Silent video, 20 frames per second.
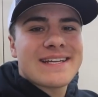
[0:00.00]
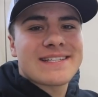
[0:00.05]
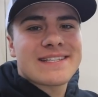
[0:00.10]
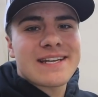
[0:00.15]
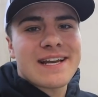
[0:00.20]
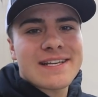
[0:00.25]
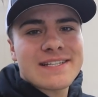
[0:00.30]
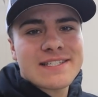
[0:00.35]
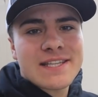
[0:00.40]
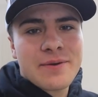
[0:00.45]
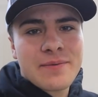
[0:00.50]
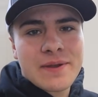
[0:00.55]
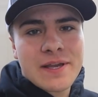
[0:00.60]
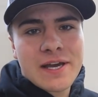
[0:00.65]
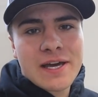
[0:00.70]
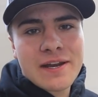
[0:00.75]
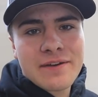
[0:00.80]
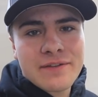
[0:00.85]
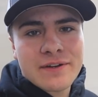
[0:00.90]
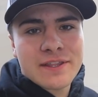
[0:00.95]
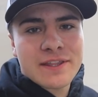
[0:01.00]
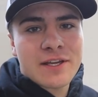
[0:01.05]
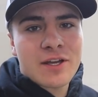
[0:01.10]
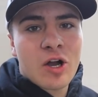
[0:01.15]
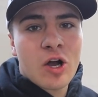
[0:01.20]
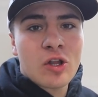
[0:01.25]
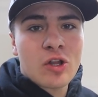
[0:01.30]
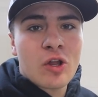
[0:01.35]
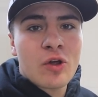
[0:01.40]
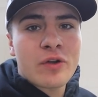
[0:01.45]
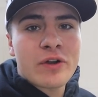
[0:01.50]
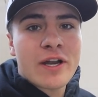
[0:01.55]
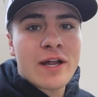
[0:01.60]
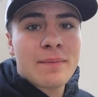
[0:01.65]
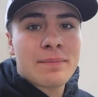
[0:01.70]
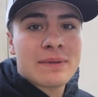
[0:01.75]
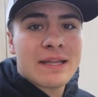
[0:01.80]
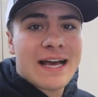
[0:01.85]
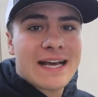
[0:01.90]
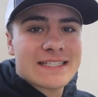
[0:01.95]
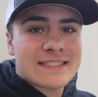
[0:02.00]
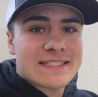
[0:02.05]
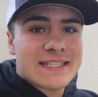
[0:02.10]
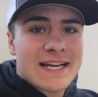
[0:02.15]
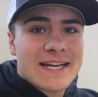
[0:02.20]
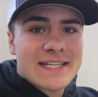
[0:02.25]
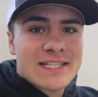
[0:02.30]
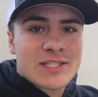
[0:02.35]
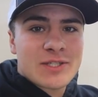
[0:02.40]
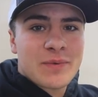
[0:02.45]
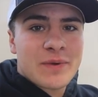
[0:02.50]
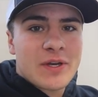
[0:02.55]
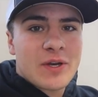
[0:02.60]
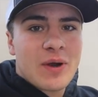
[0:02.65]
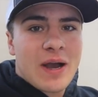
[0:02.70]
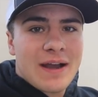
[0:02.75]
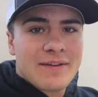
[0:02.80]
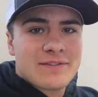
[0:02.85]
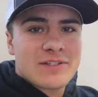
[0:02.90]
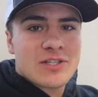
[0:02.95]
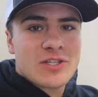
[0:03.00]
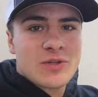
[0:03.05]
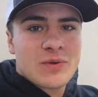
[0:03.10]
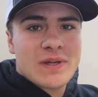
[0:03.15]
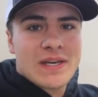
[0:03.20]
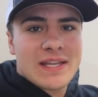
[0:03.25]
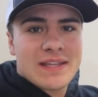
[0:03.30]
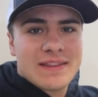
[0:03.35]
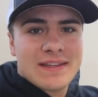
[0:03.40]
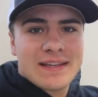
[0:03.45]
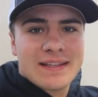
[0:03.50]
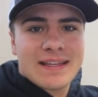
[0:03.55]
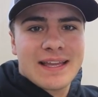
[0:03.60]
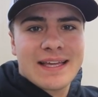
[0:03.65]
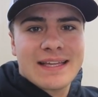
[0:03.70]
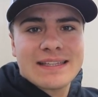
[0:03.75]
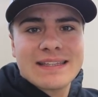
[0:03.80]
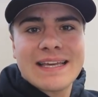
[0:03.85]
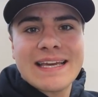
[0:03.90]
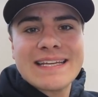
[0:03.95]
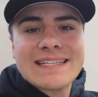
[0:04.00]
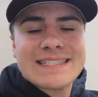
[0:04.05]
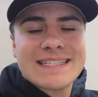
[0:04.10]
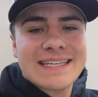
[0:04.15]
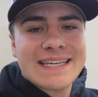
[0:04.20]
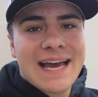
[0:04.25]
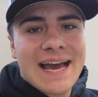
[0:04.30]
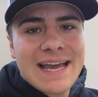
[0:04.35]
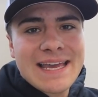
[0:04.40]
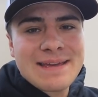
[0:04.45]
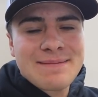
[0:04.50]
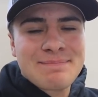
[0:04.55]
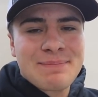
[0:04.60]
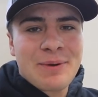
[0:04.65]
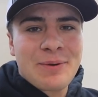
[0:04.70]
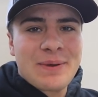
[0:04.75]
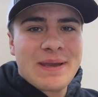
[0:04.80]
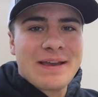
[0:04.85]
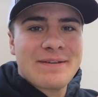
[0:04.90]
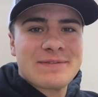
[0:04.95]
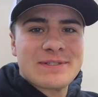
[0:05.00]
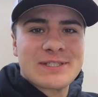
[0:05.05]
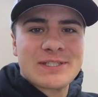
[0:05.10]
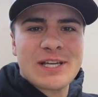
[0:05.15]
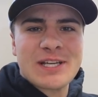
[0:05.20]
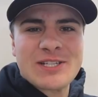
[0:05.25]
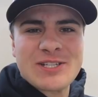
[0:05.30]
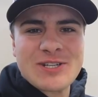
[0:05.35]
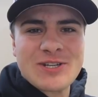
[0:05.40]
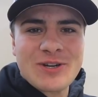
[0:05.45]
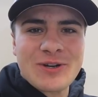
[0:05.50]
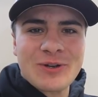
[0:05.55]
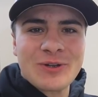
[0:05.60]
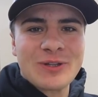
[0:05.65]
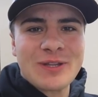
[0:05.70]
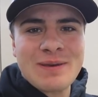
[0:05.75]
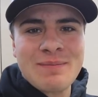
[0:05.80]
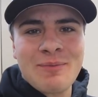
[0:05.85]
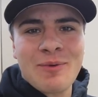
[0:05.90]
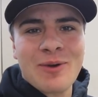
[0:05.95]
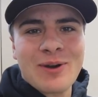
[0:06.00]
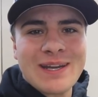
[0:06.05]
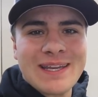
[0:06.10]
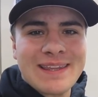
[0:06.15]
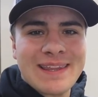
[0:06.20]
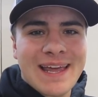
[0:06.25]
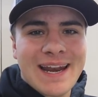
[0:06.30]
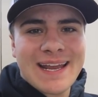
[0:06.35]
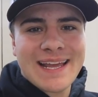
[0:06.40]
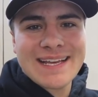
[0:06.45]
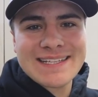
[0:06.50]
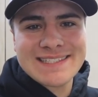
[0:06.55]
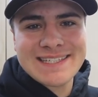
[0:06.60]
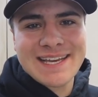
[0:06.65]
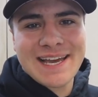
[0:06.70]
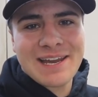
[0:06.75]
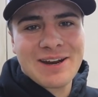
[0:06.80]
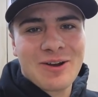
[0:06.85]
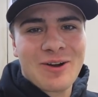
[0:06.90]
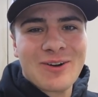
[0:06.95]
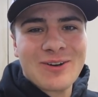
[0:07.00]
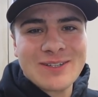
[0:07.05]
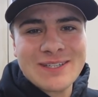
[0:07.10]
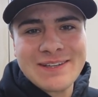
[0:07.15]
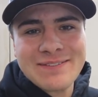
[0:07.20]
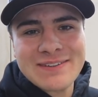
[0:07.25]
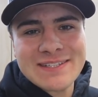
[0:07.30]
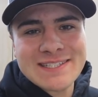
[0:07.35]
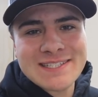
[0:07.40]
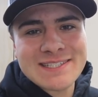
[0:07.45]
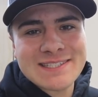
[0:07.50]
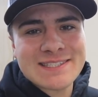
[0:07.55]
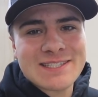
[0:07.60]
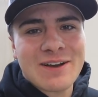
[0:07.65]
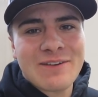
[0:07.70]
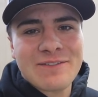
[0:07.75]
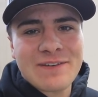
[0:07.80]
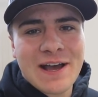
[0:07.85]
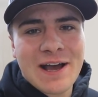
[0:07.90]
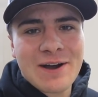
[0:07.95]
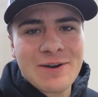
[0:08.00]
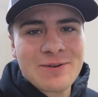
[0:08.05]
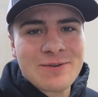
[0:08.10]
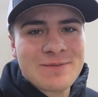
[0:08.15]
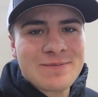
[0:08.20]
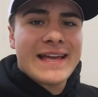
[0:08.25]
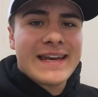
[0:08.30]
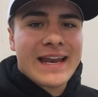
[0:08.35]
It's nice that we got everything all loaded up last night so we don't have to do anything like late tonight, but we have such an early morning that I guess it kind of all evens itself out.